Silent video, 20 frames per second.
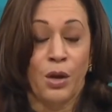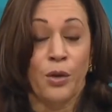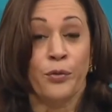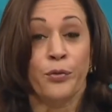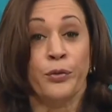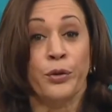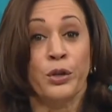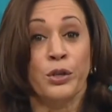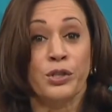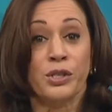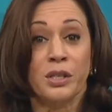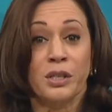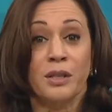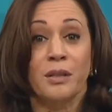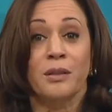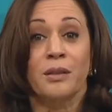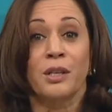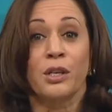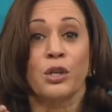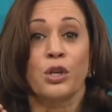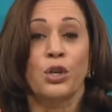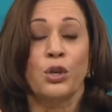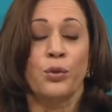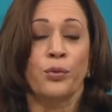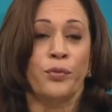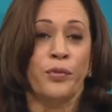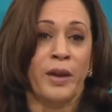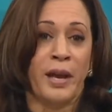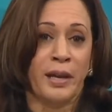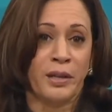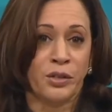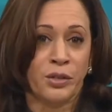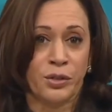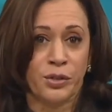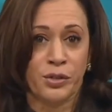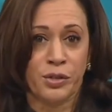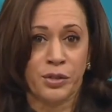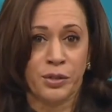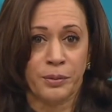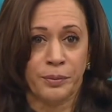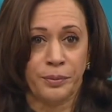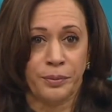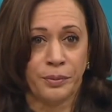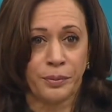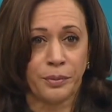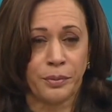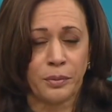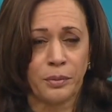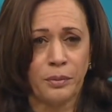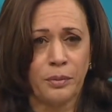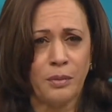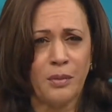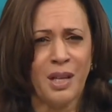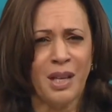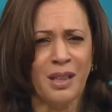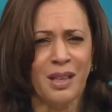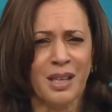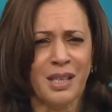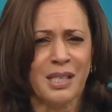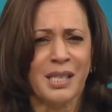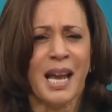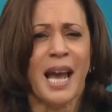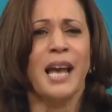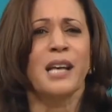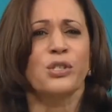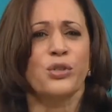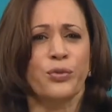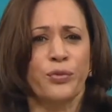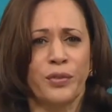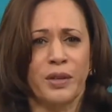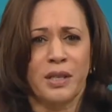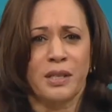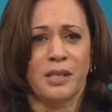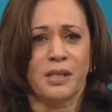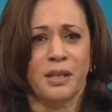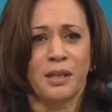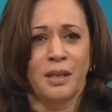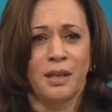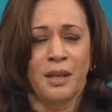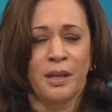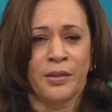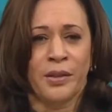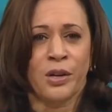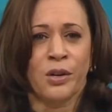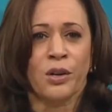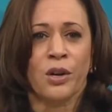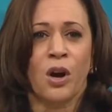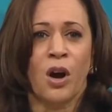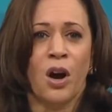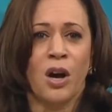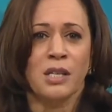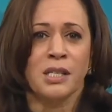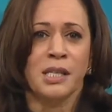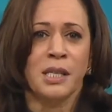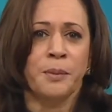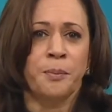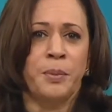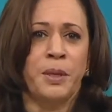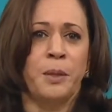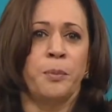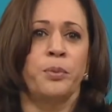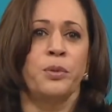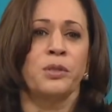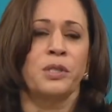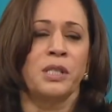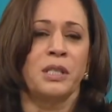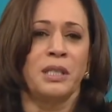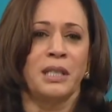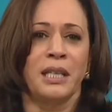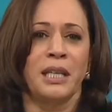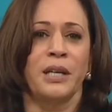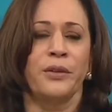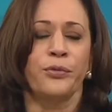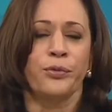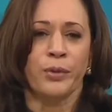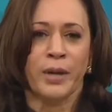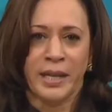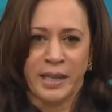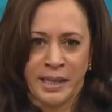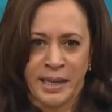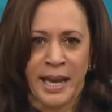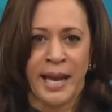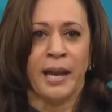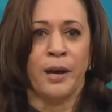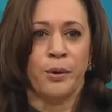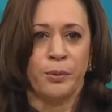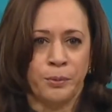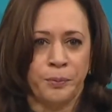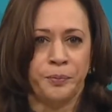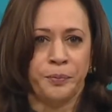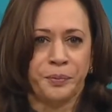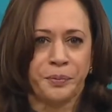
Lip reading: First, the acute factors, the catastrophes that are causing people to leave right now,